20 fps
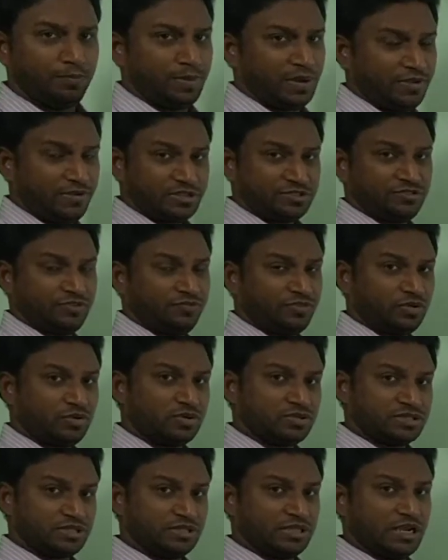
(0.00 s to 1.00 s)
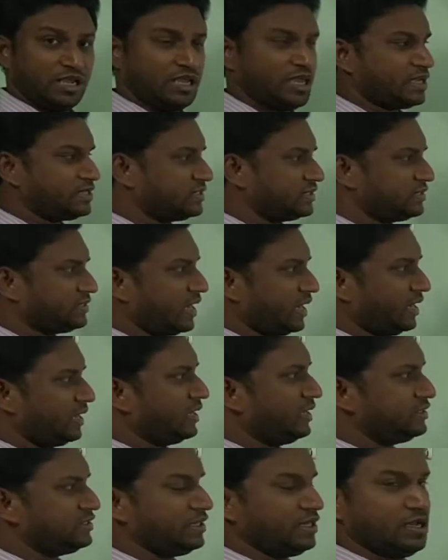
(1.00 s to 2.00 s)
previous 5th question 3 cases,
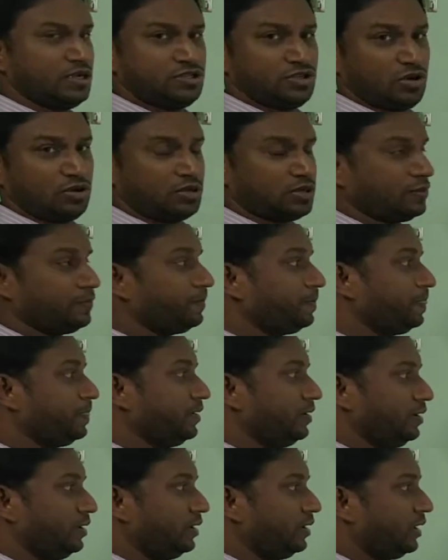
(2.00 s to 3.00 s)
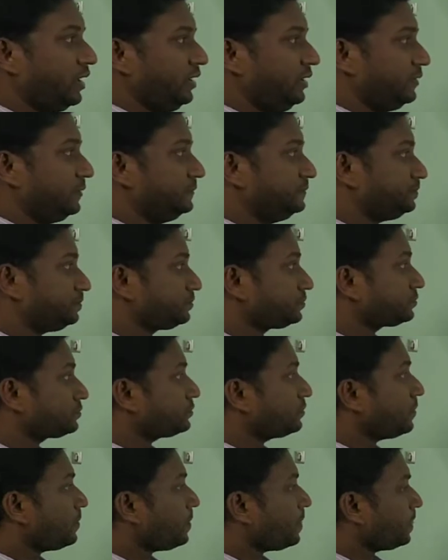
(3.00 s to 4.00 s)
directly single shot. Right?
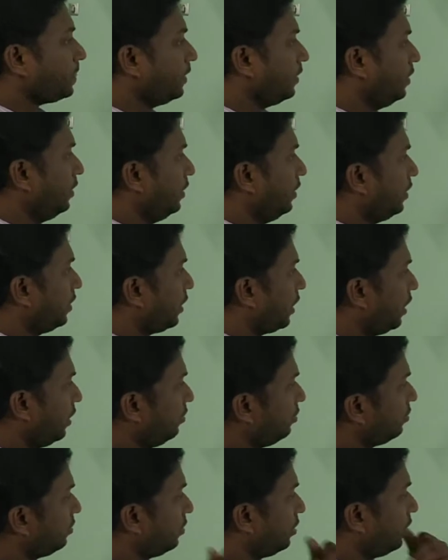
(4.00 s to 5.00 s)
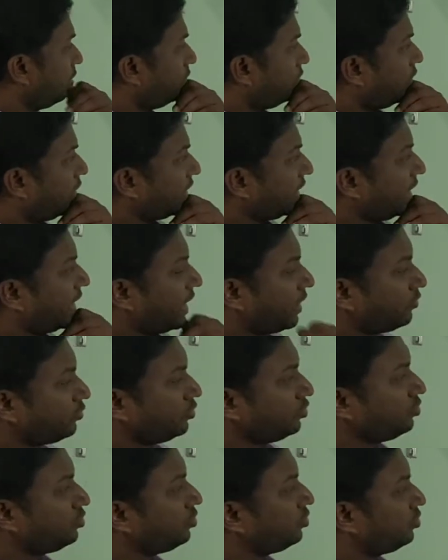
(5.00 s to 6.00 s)
Now what I have
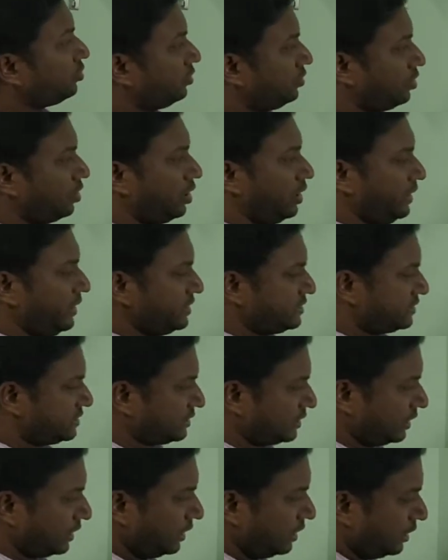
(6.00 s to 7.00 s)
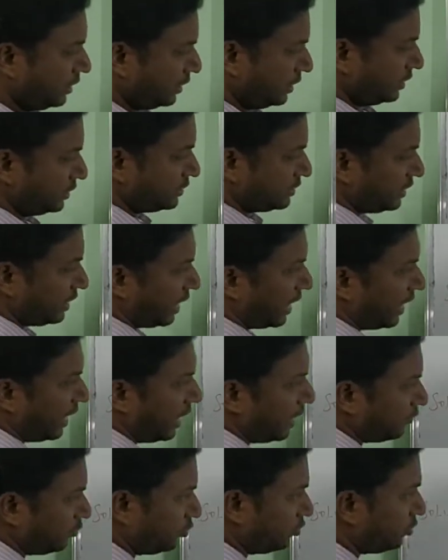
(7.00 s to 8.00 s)
to draw is, see, I
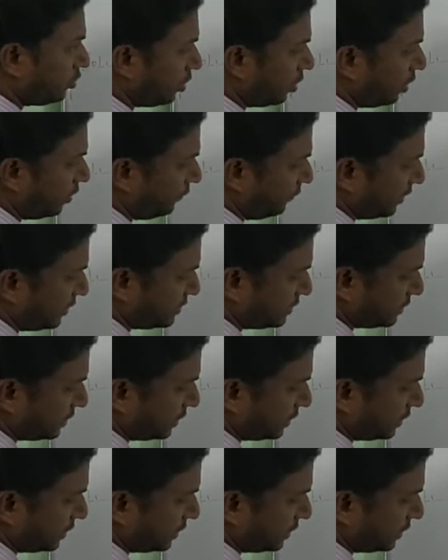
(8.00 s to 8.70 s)
have to draw first